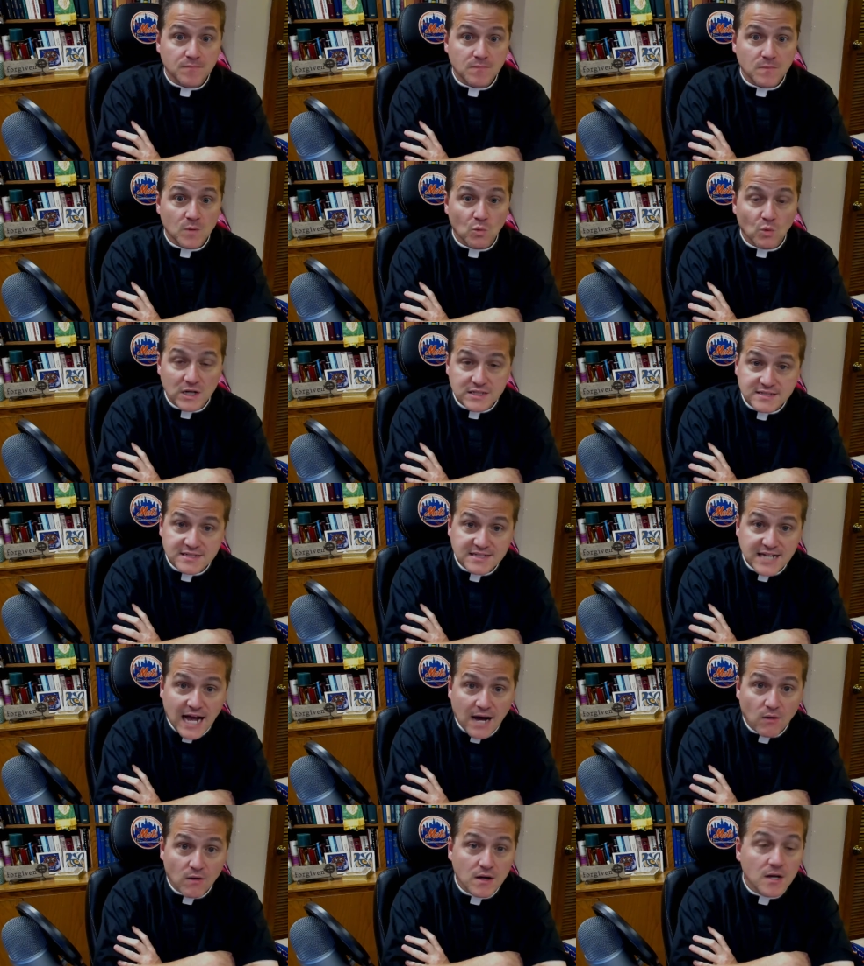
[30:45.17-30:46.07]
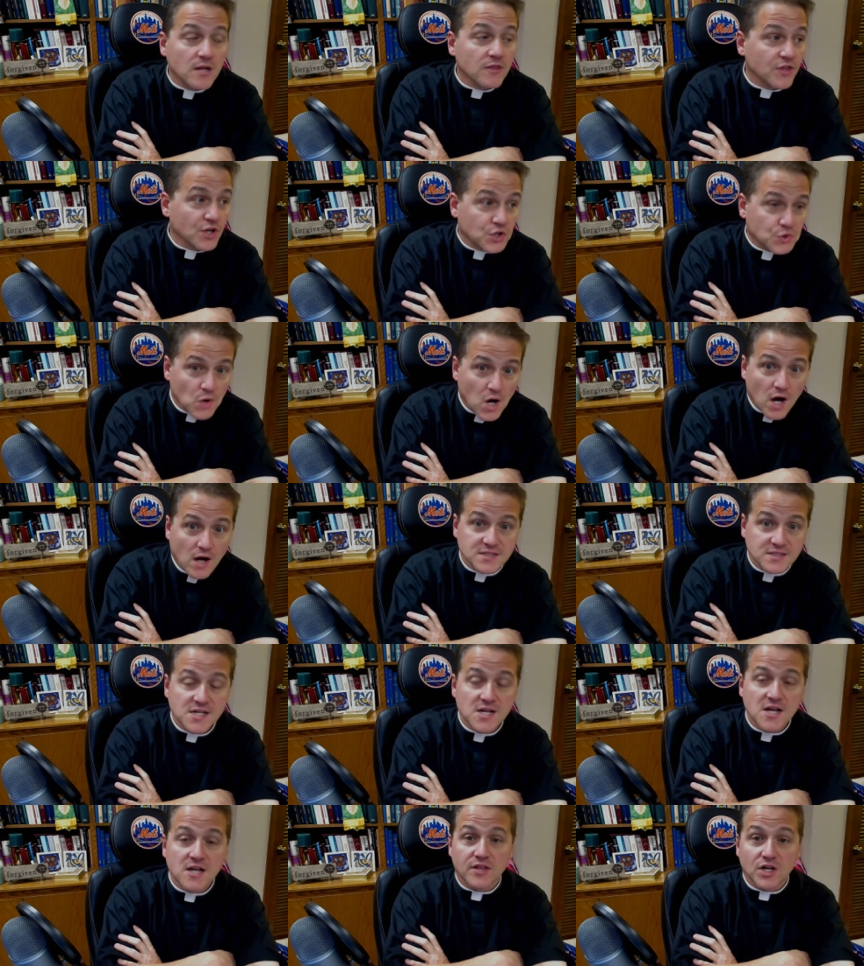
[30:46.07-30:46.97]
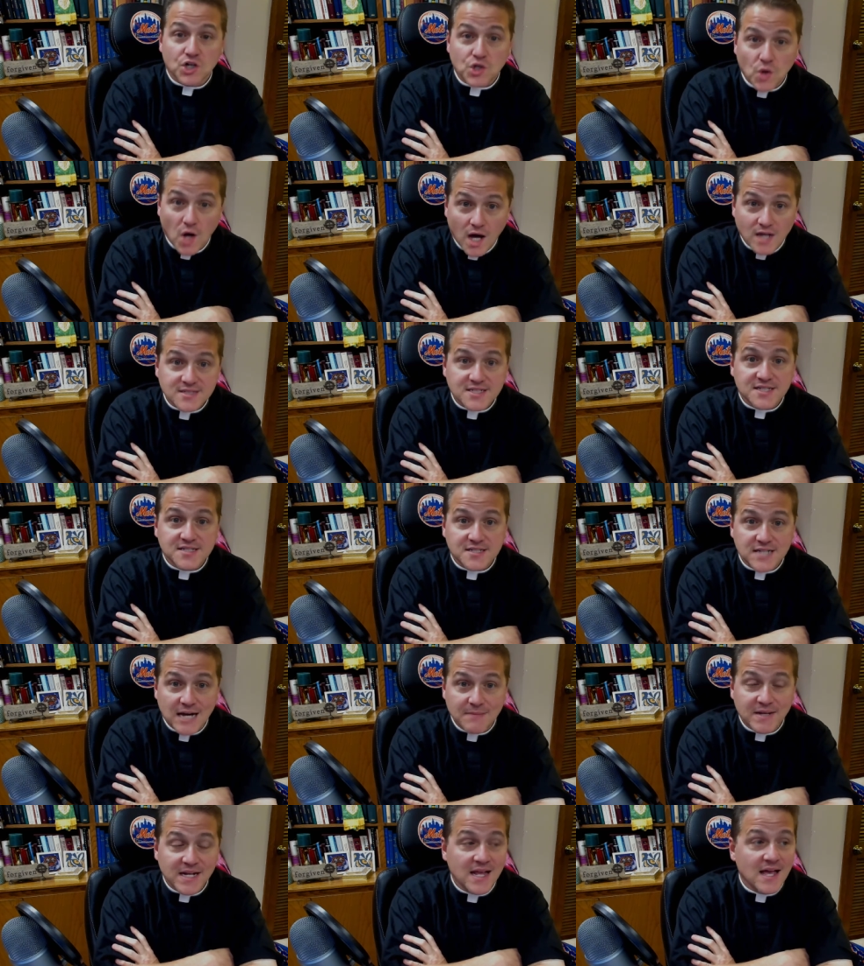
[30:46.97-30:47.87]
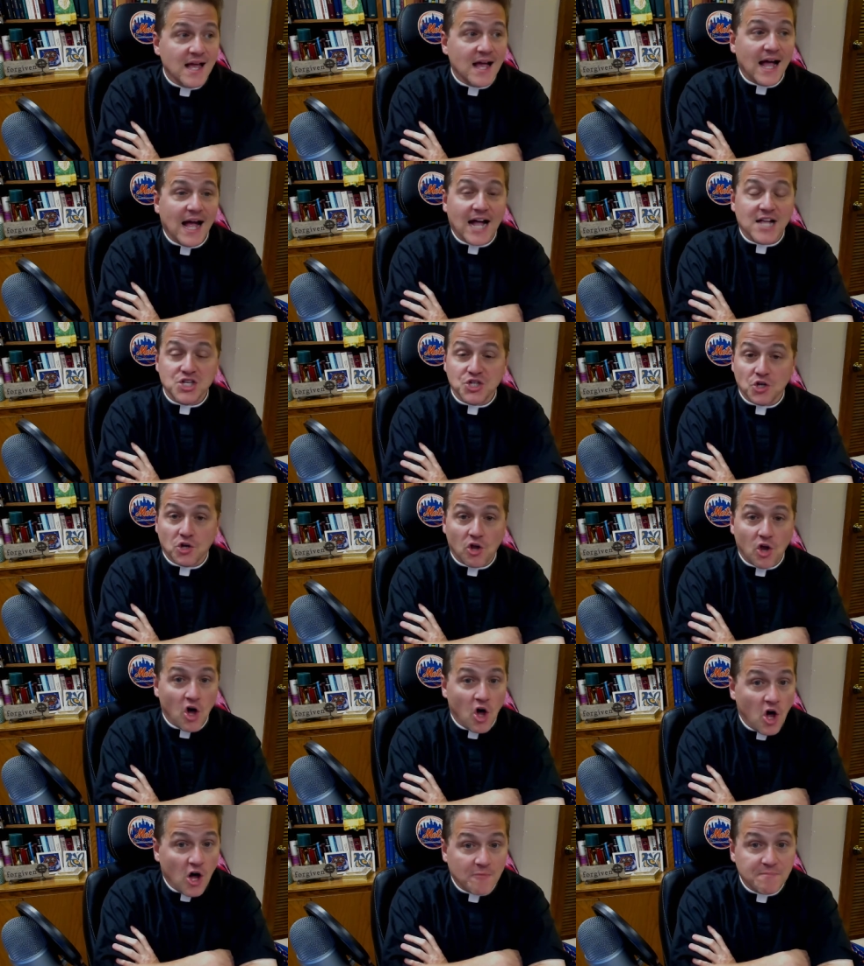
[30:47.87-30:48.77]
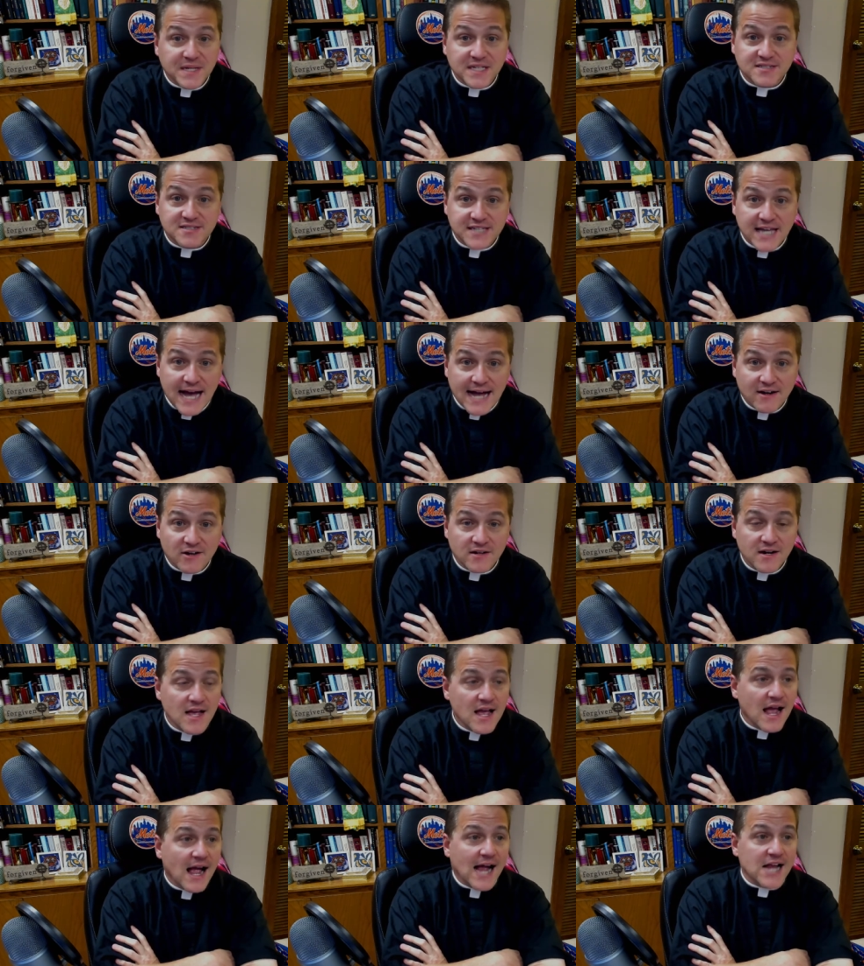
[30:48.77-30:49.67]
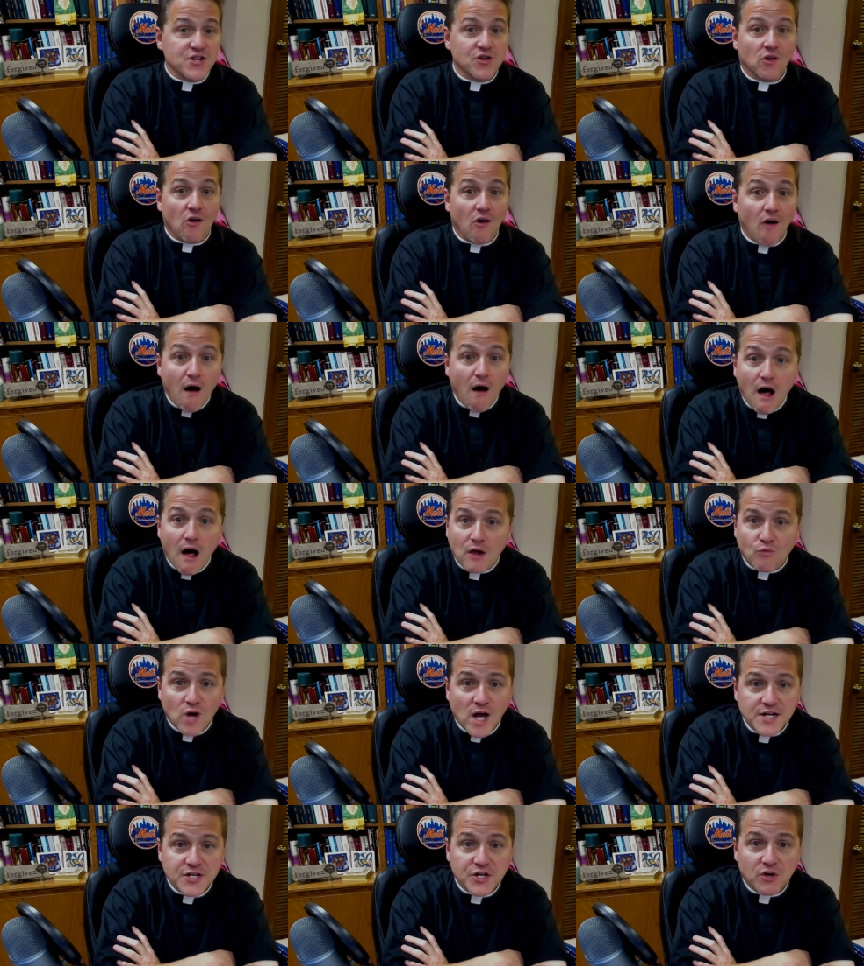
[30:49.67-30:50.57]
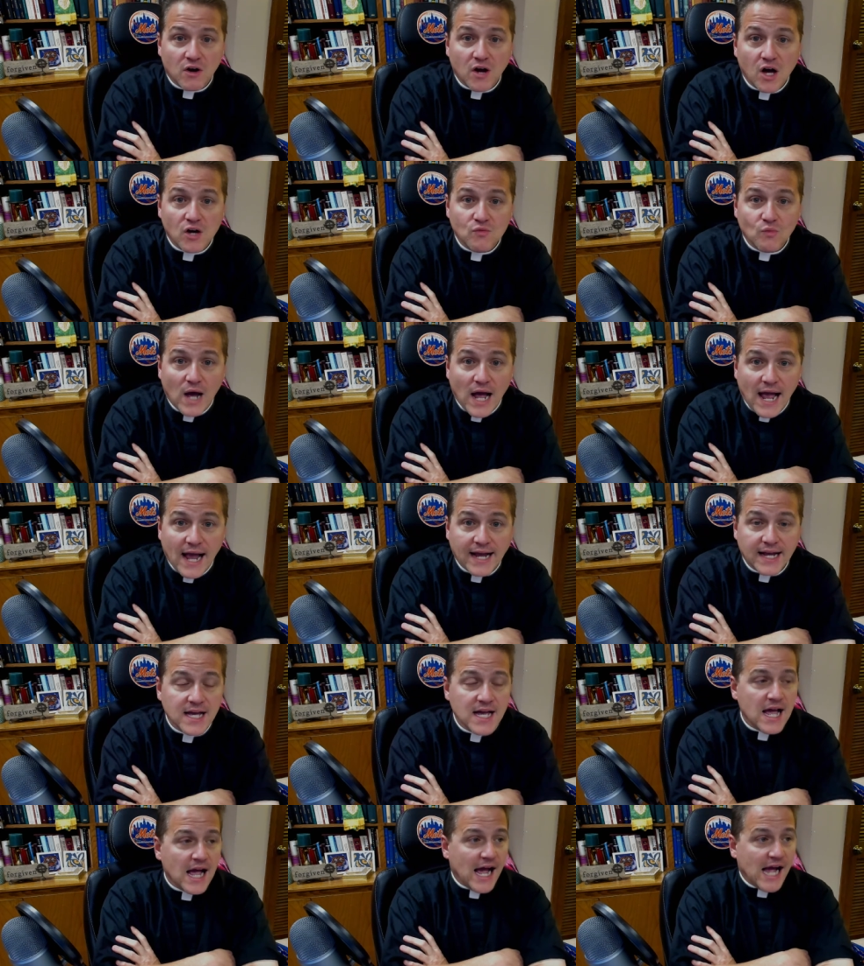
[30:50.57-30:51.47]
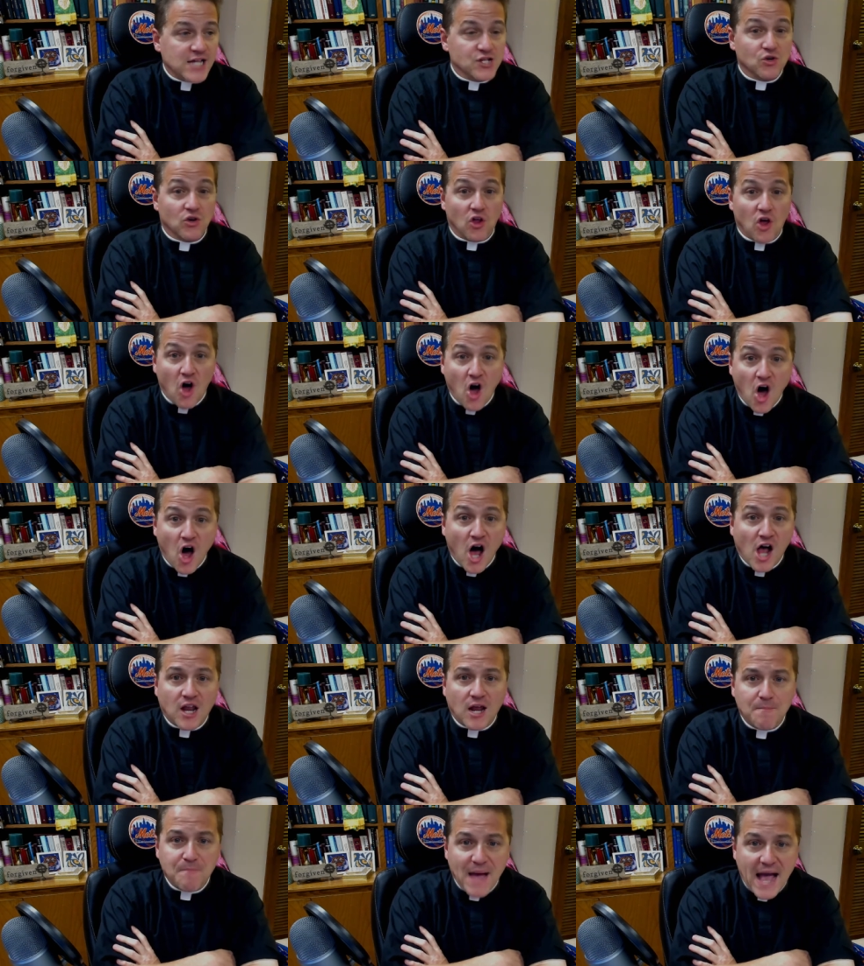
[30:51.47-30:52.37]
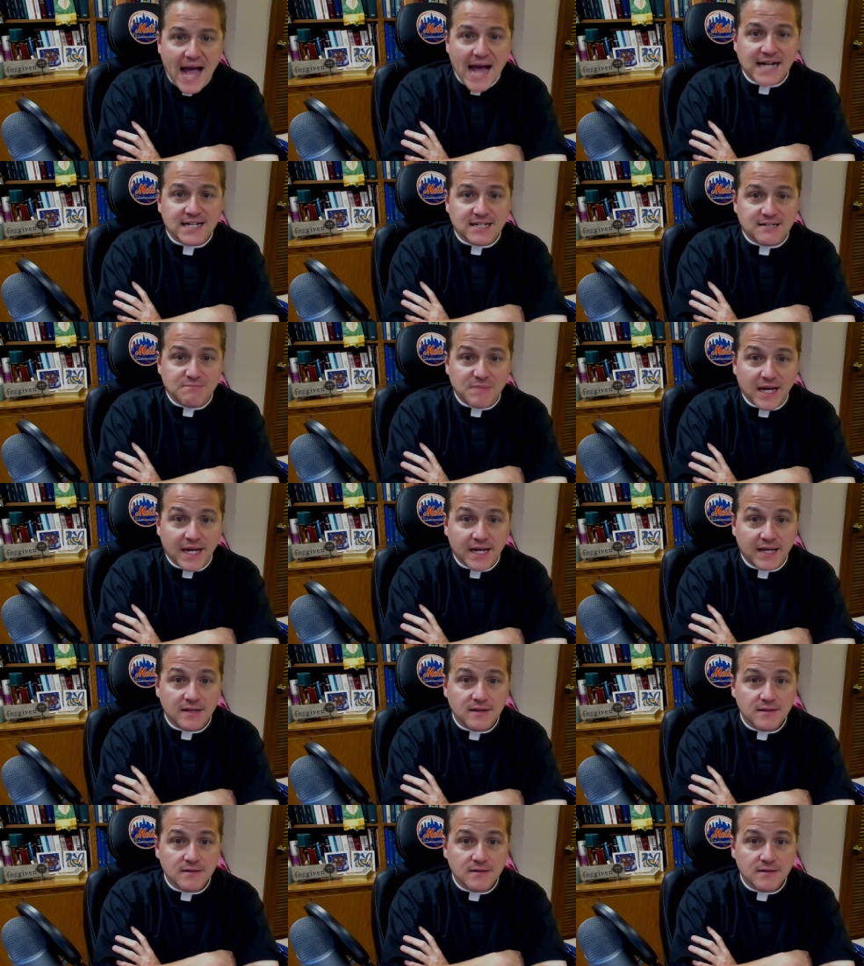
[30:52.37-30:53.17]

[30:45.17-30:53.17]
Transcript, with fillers: What's his hour? The cross. The cross is coming, and you'll all be scattered, and you'll all run your own way, and you'll all abandon me.